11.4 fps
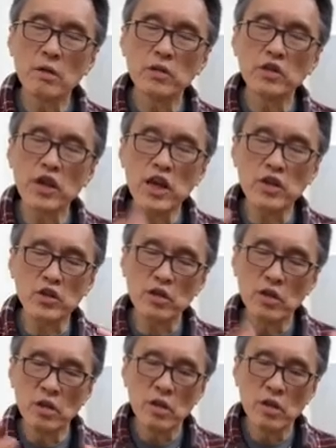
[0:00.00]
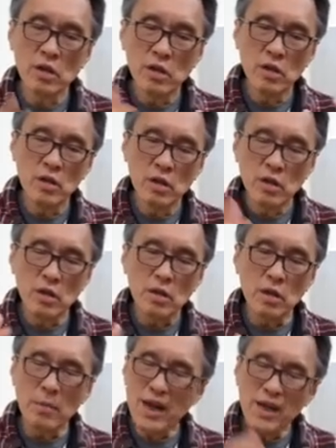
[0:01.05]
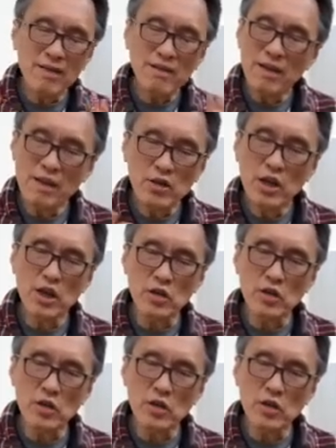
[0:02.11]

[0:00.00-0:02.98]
change, the mindset change.